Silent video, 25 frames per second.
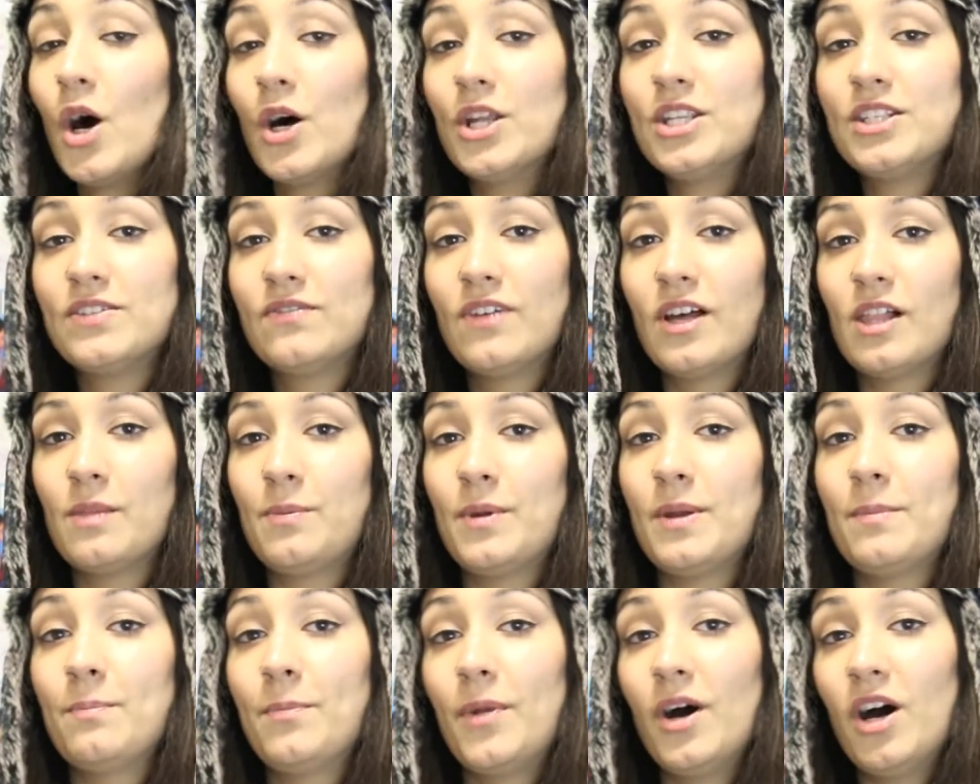on
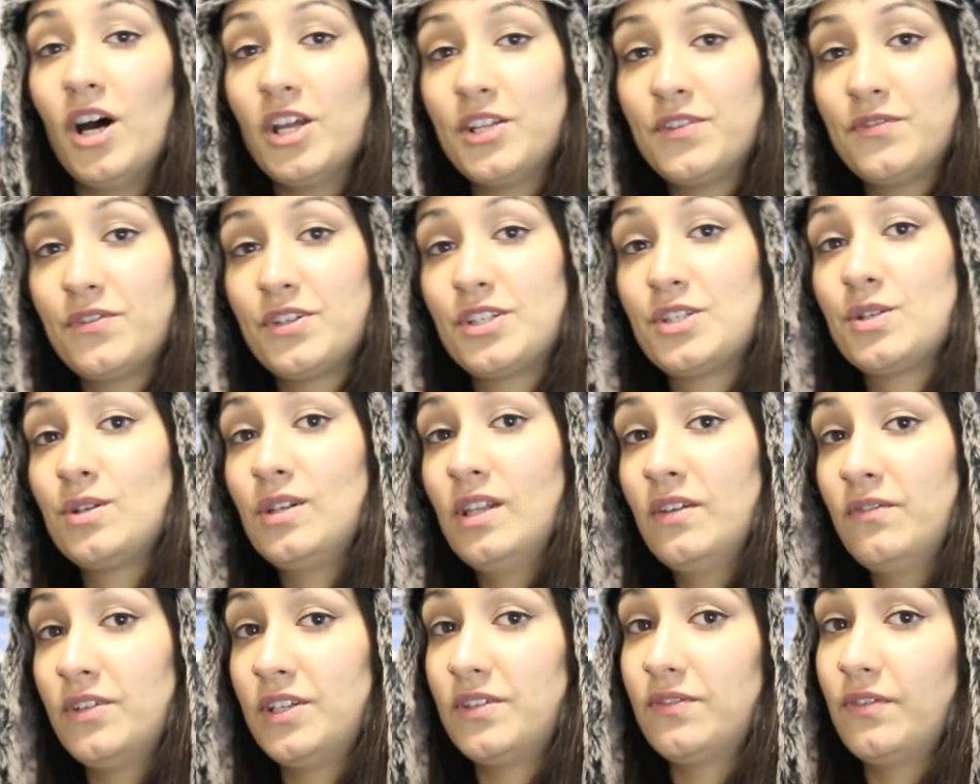developing
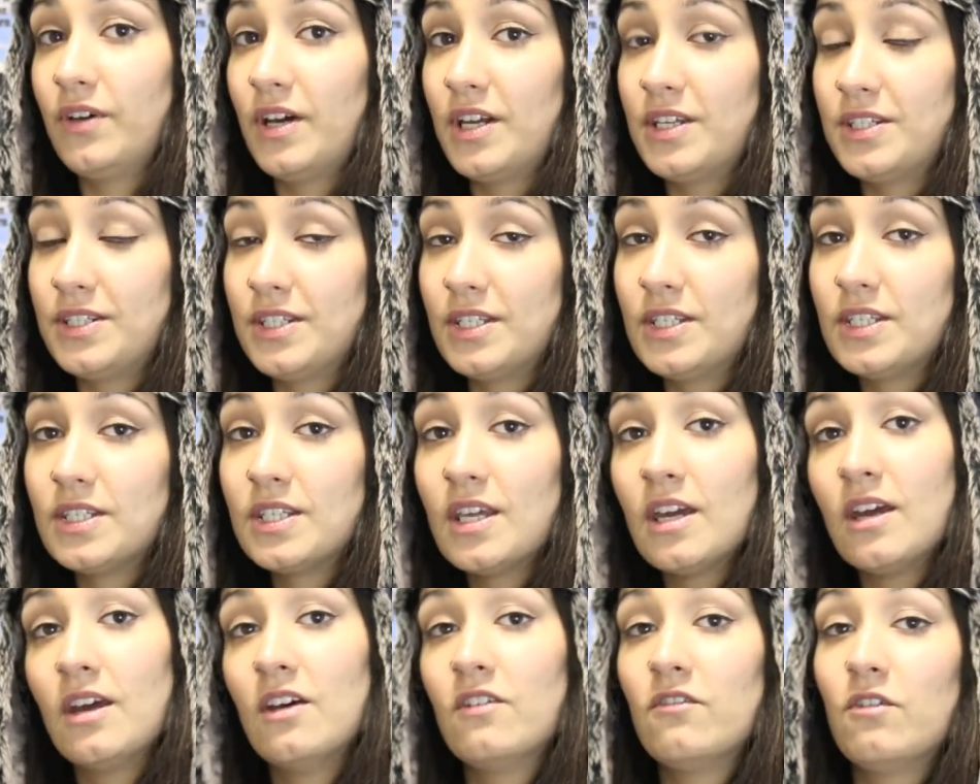artificial liver
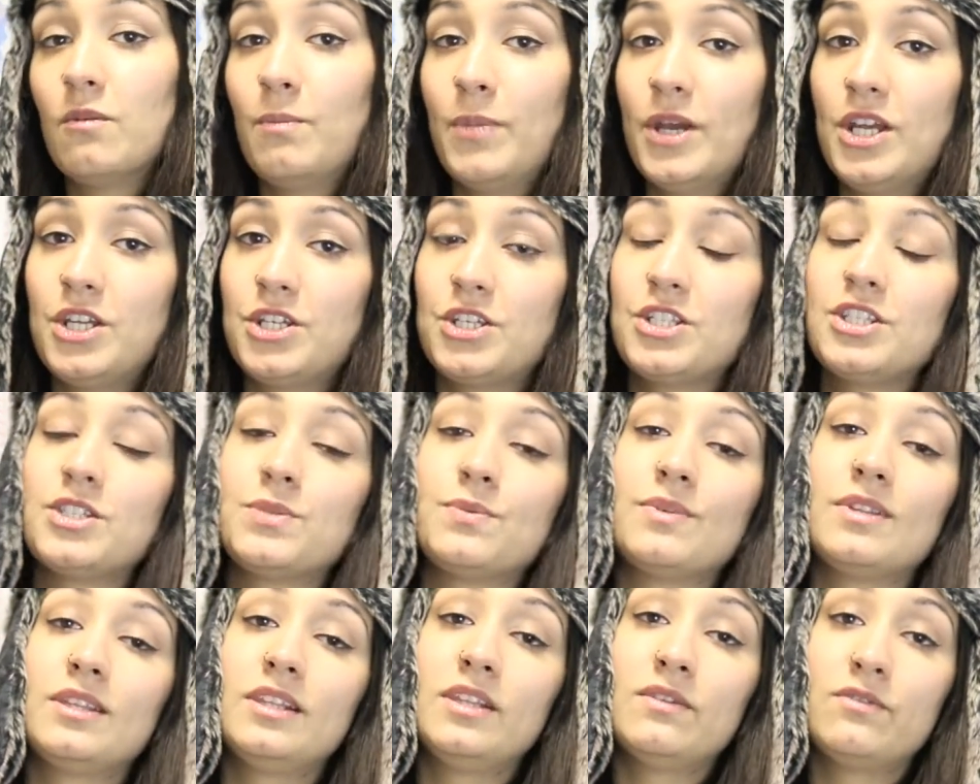devices for
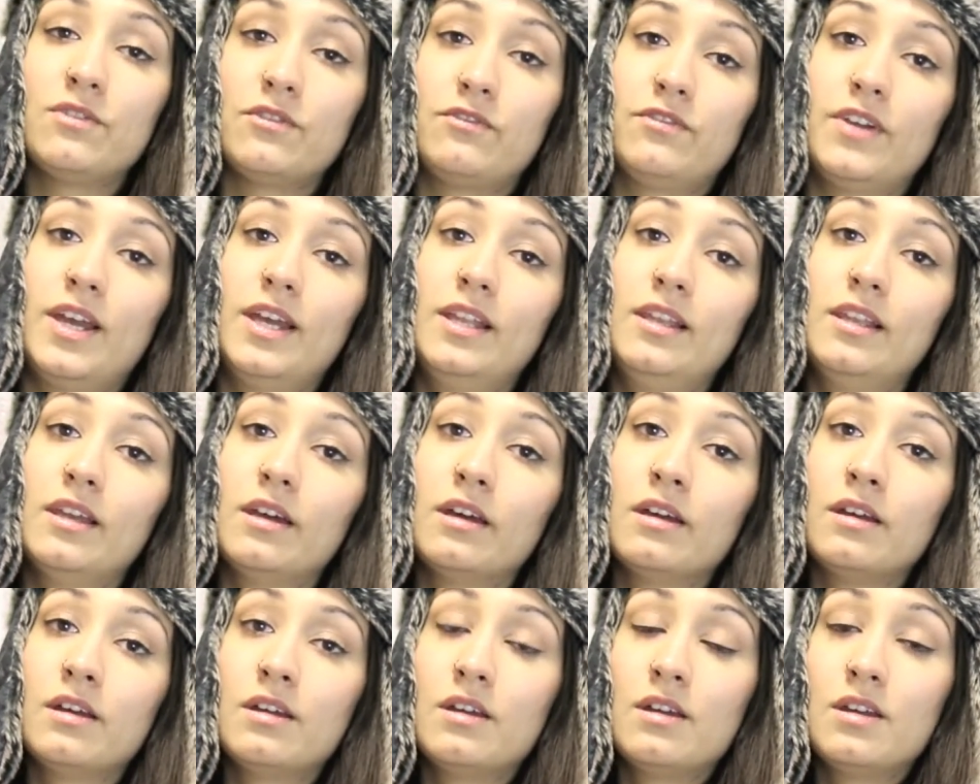patients with liver
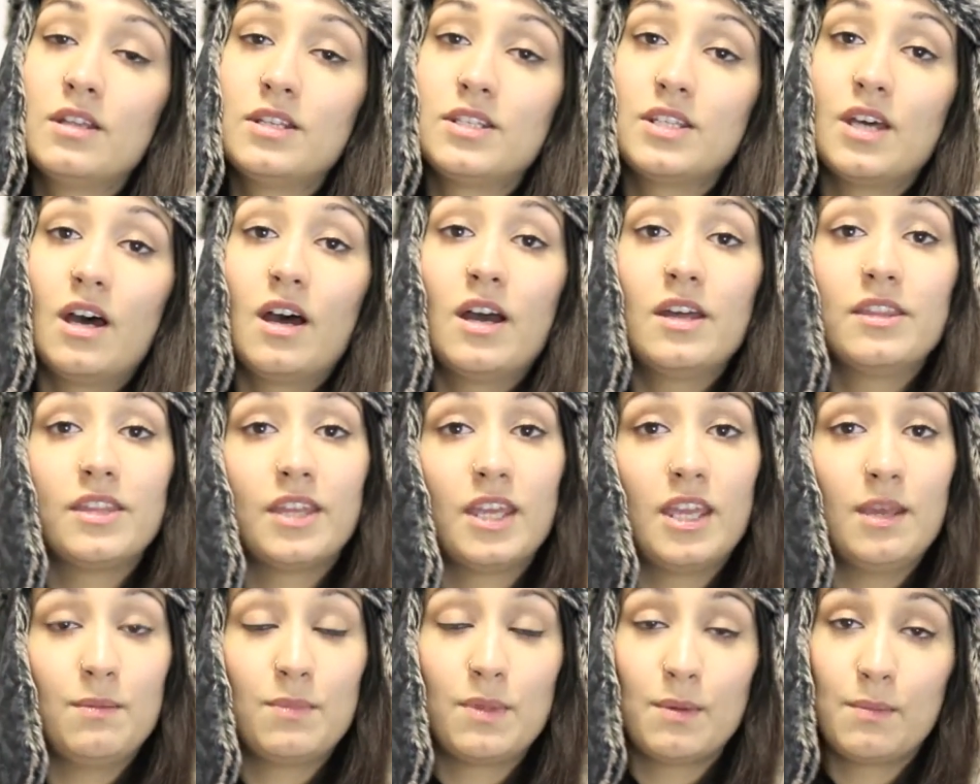failure to
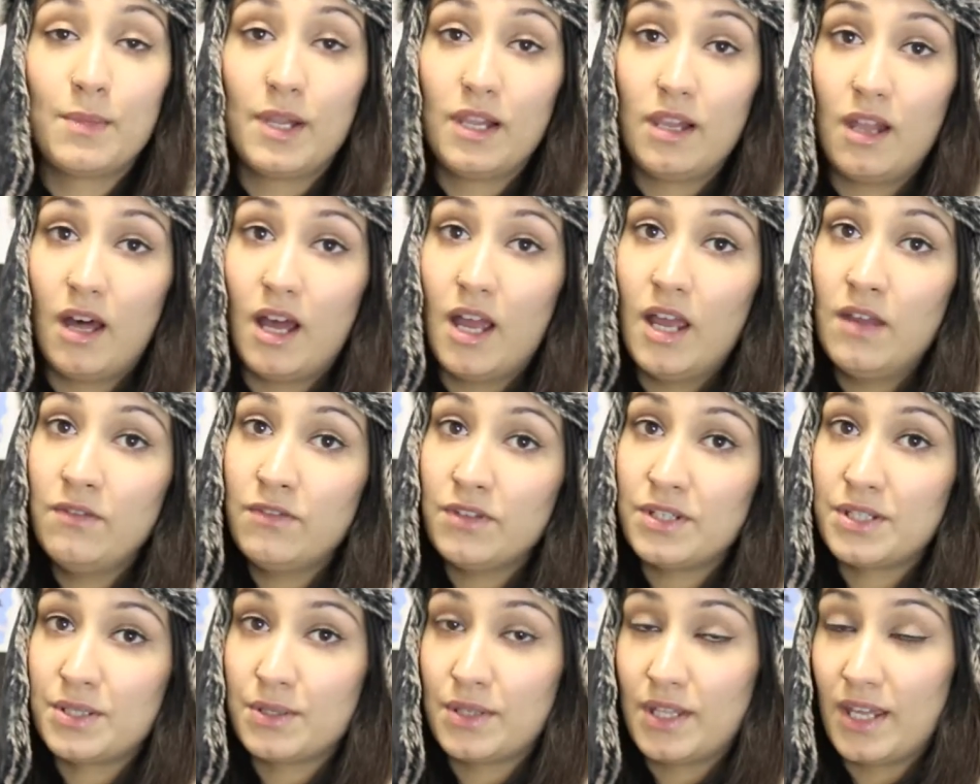either keep them
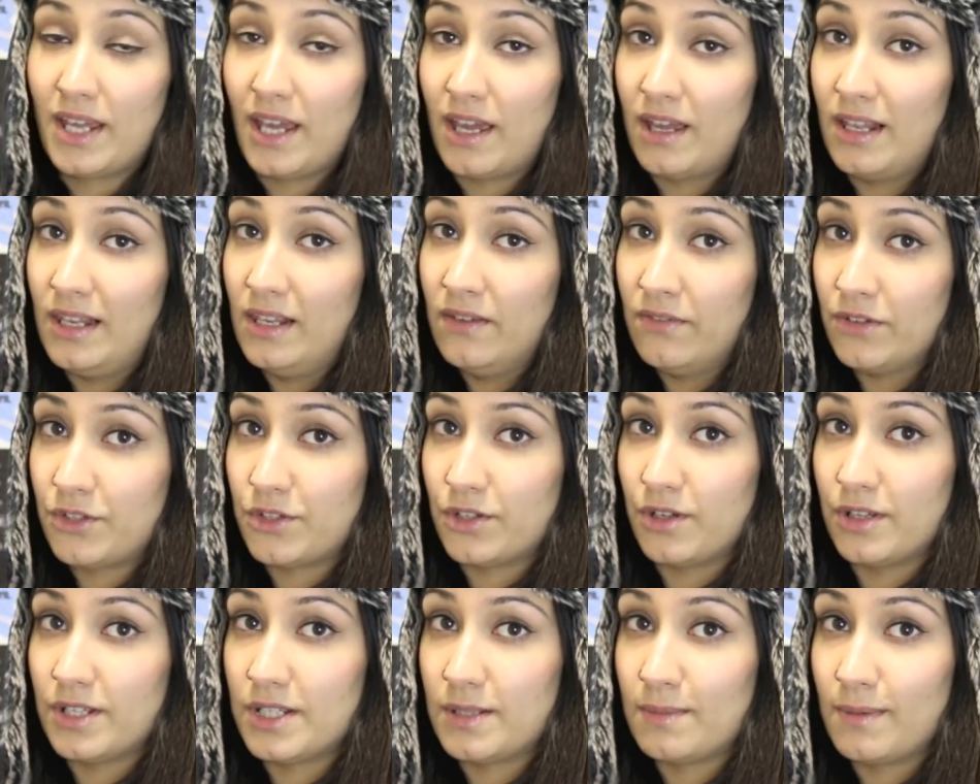alive until they get a liver
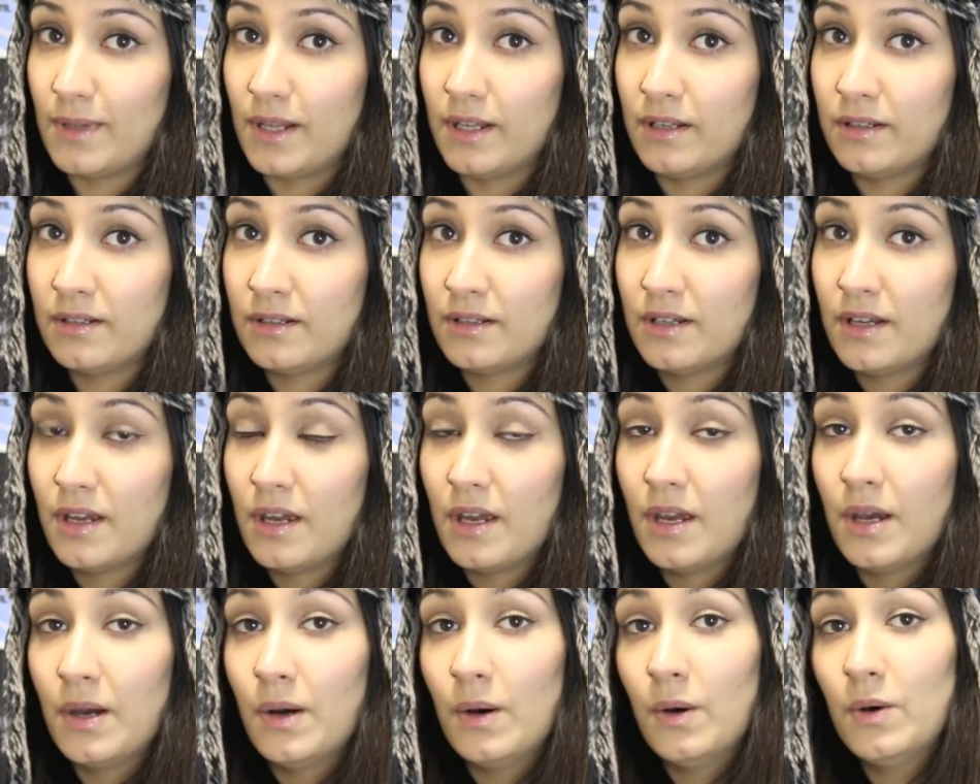transplant
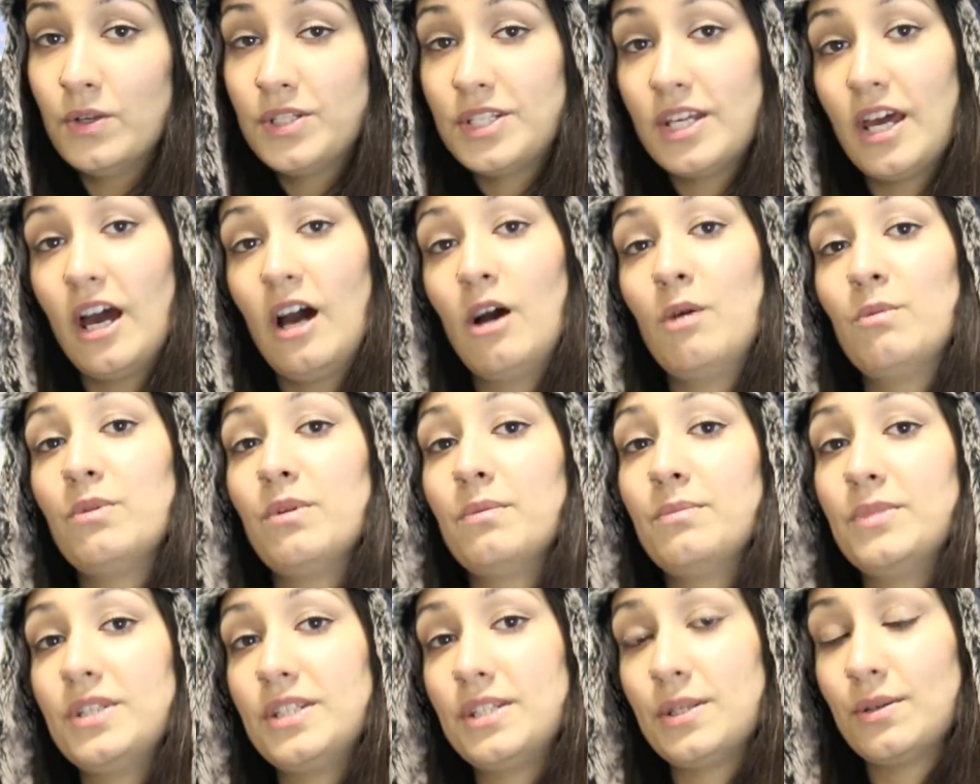or to help
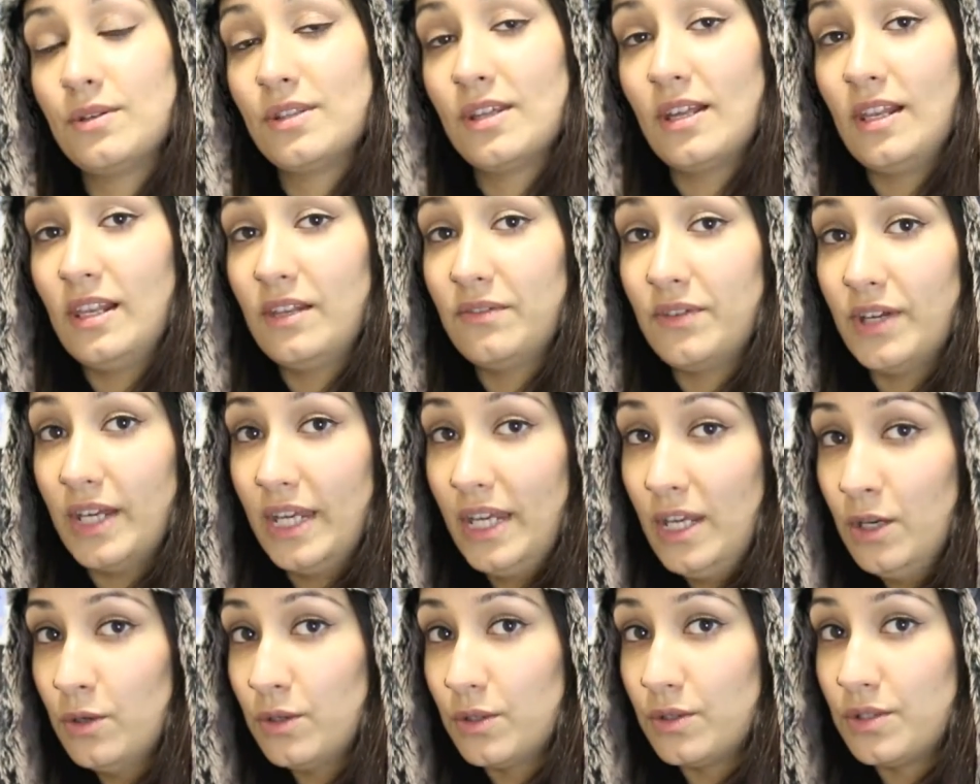them until their liver
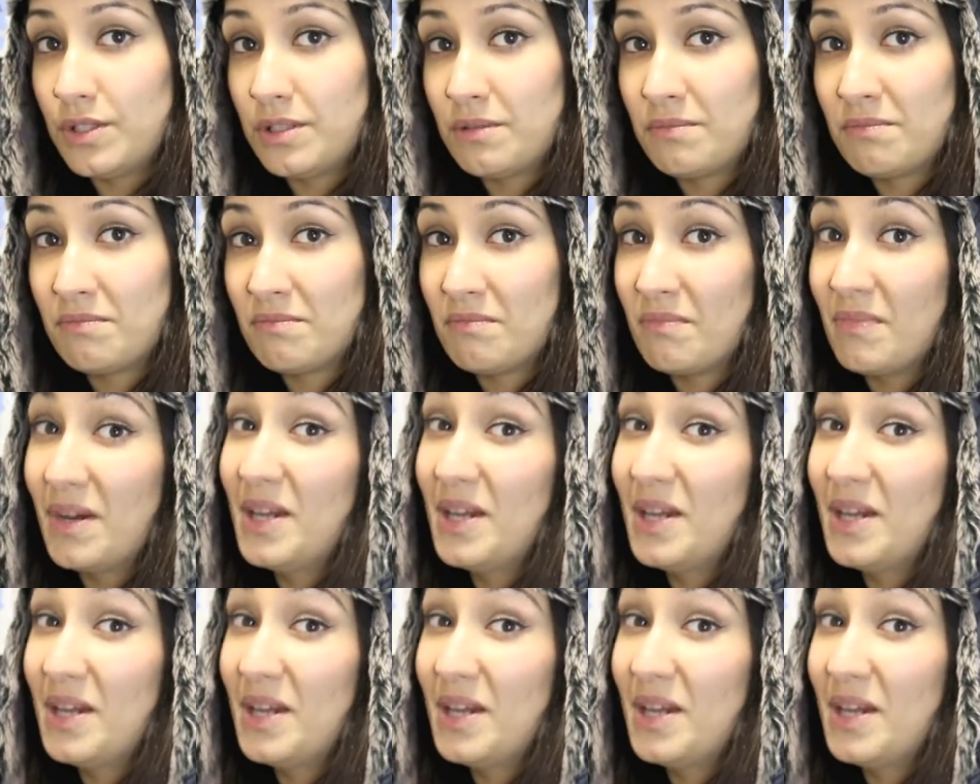heals.